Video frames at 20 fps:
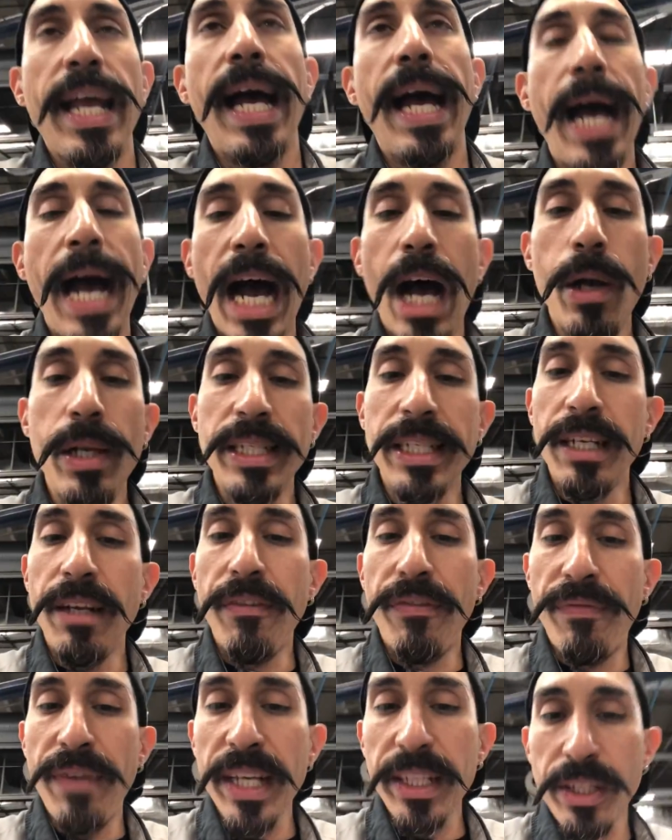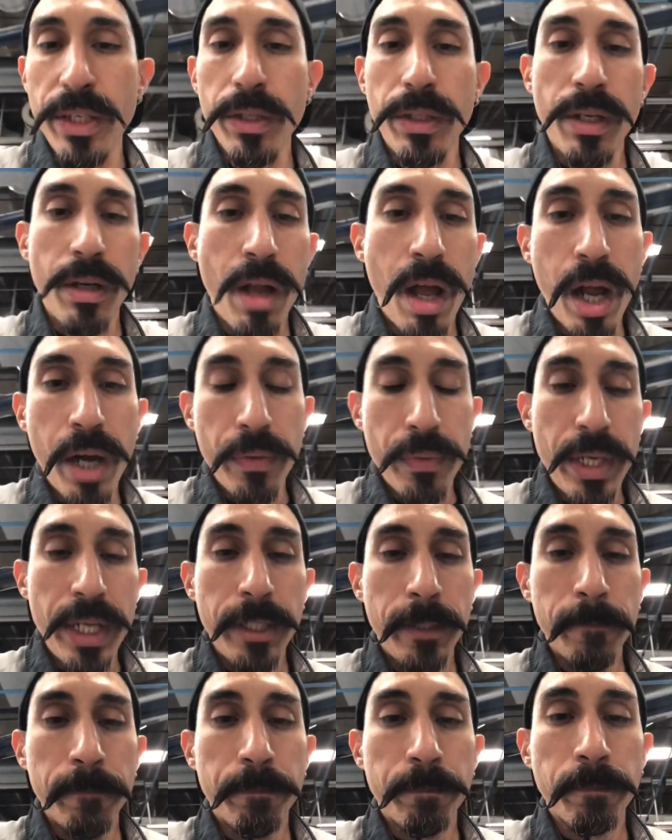and how it's gonna affect you in the long run.
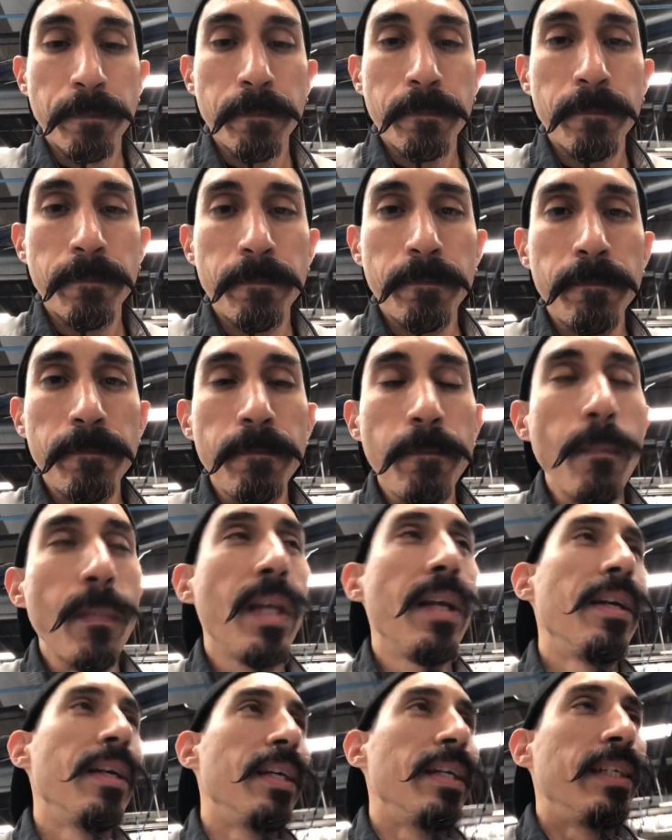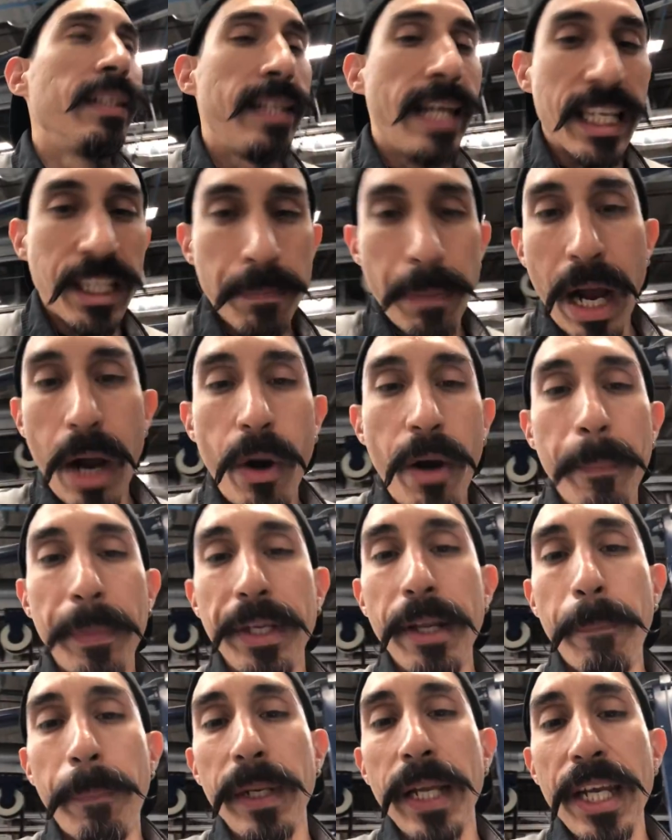That's power
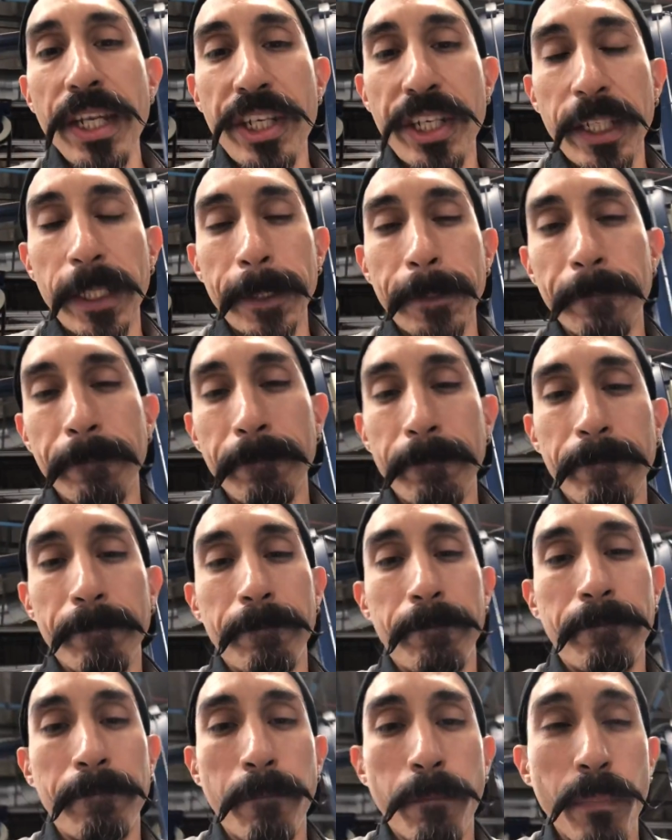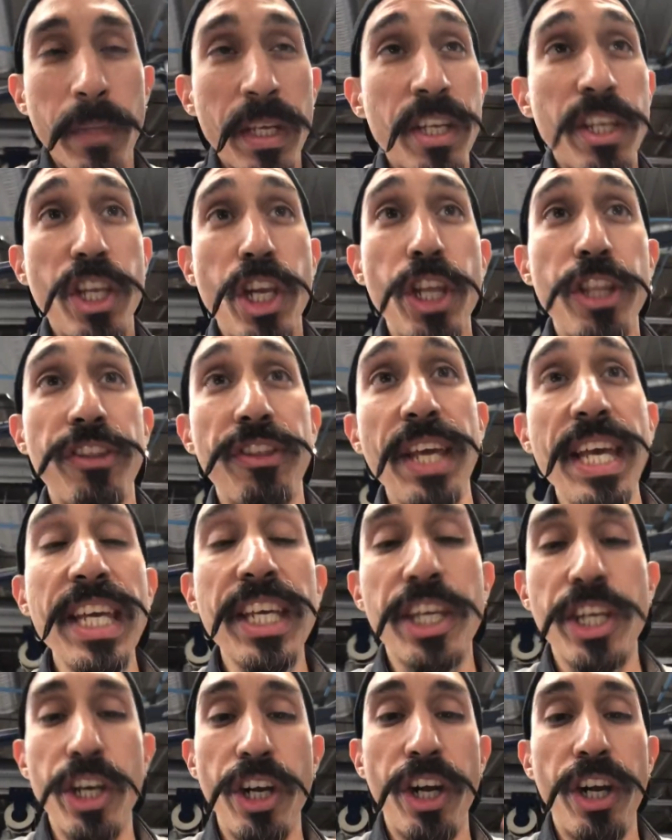manipulation. You
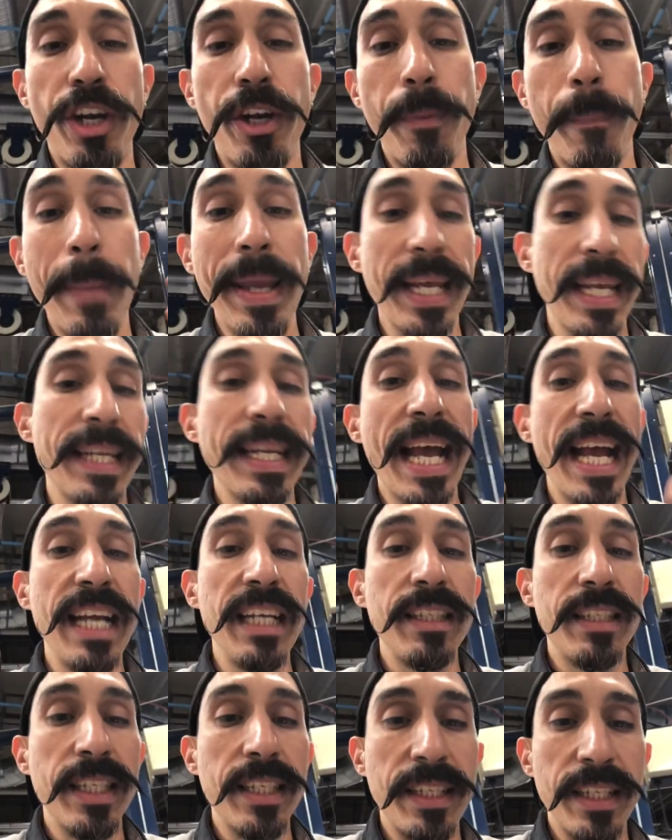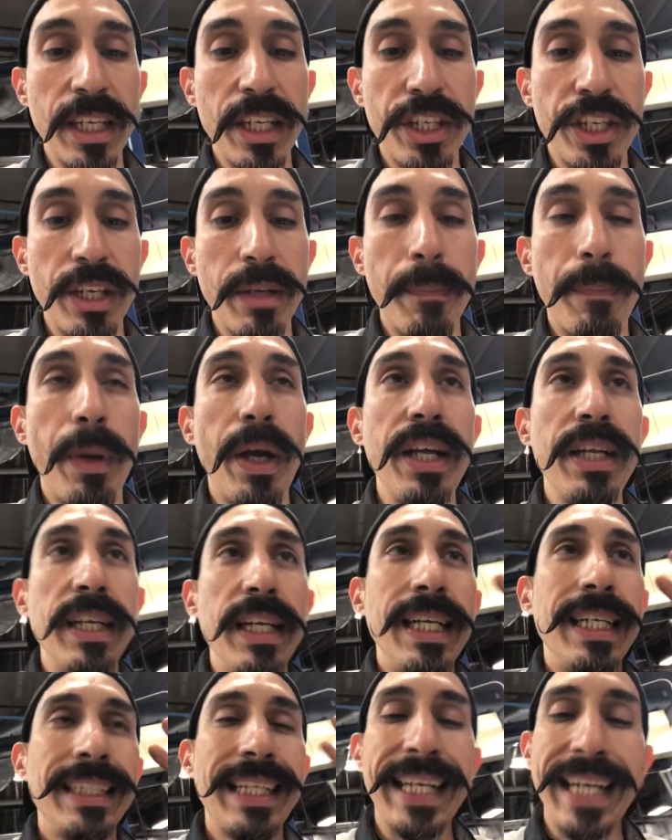think you're making that decision, but
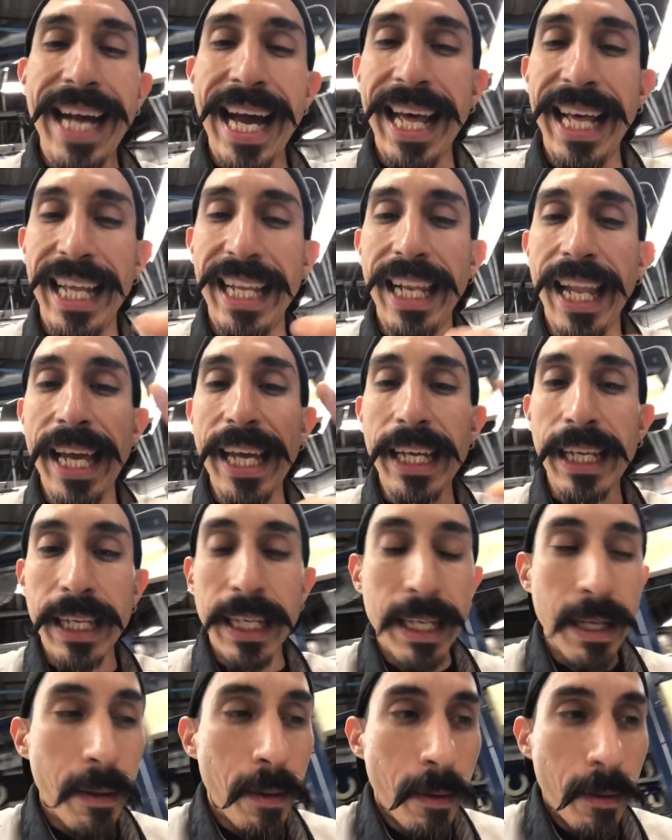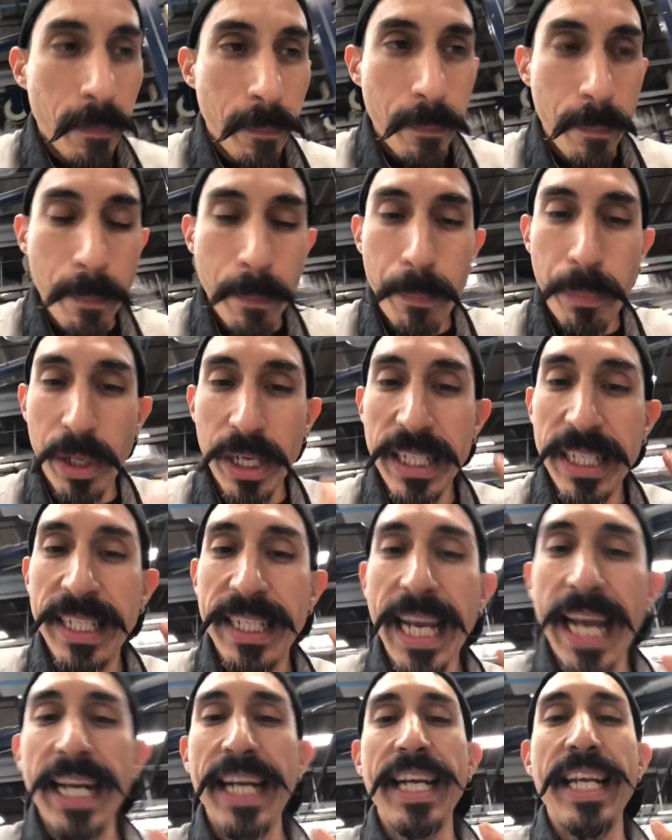they kind of like
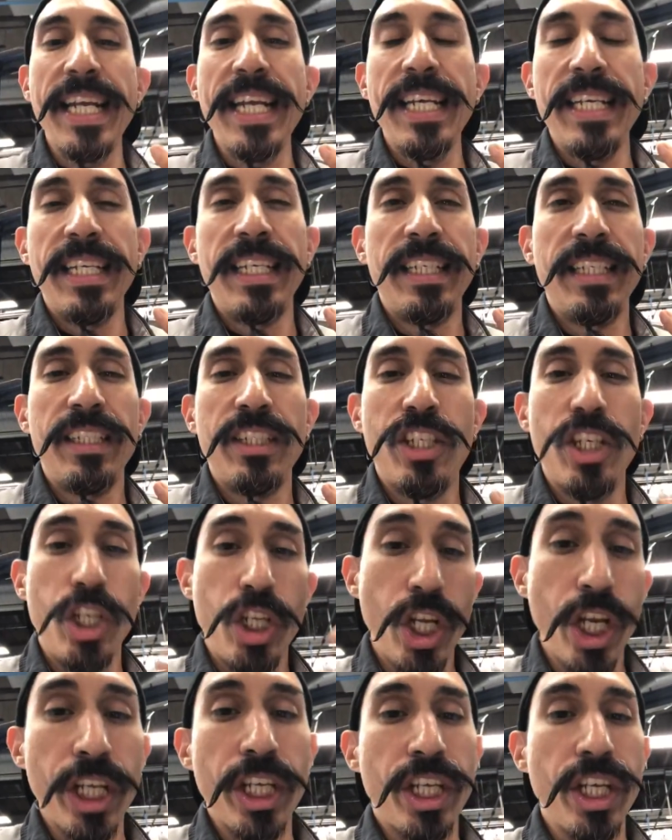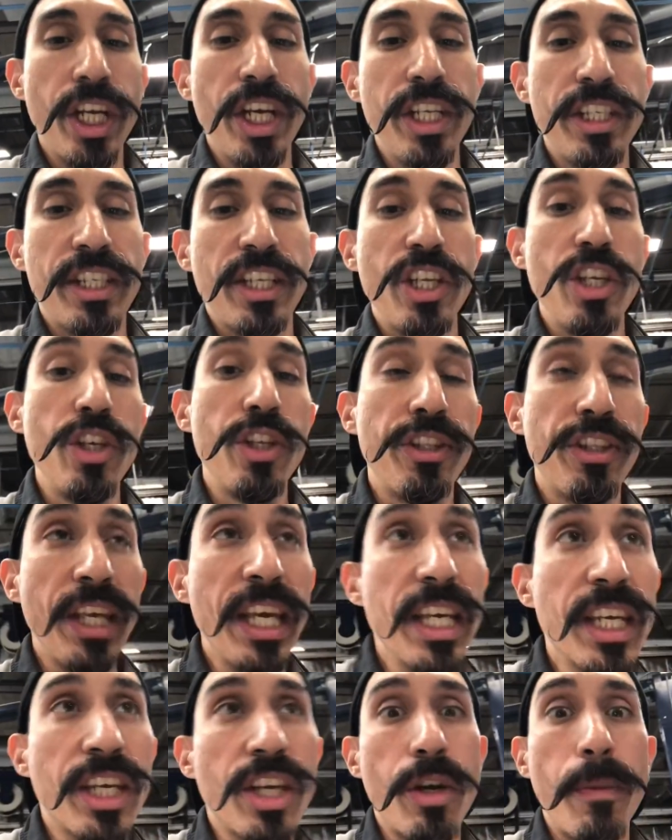presented it to look good, so you
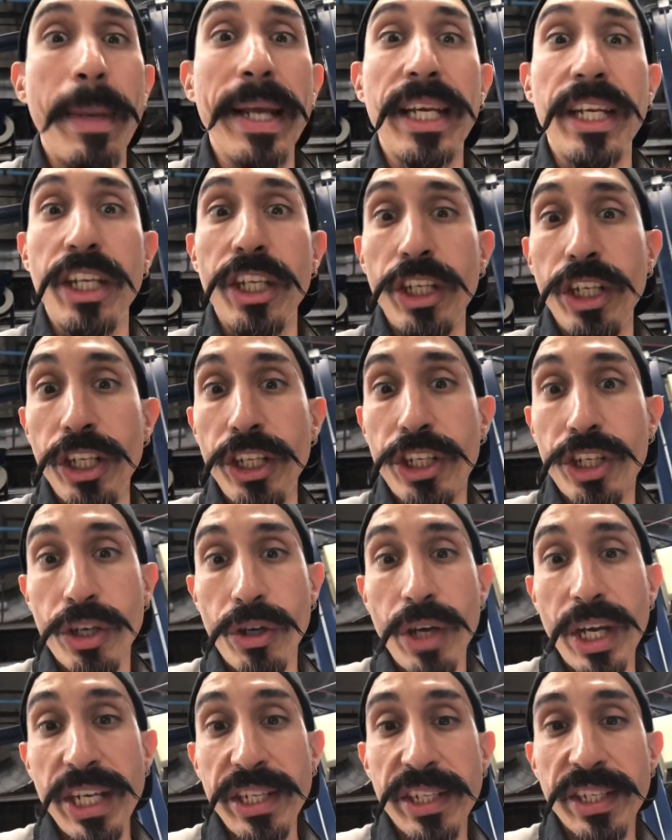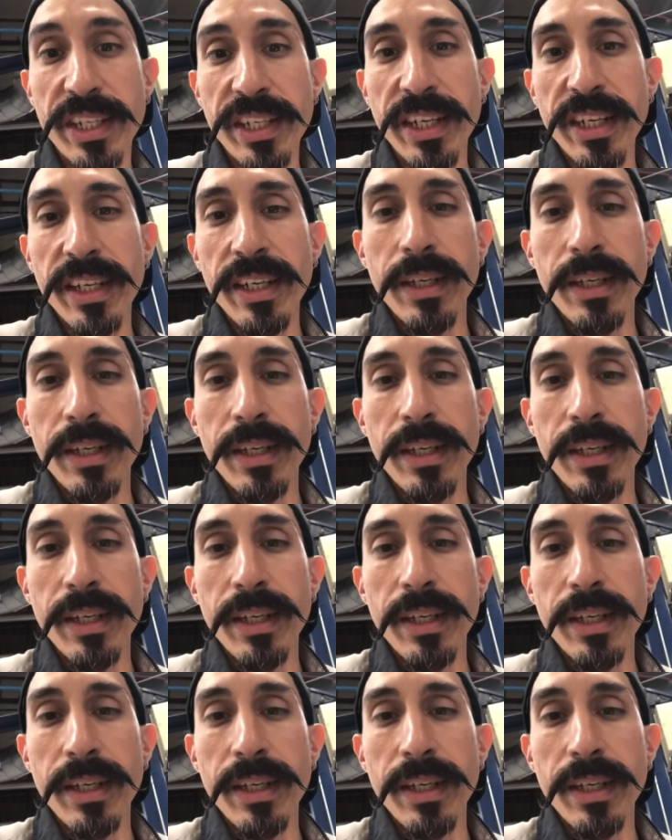think you're making a good choice.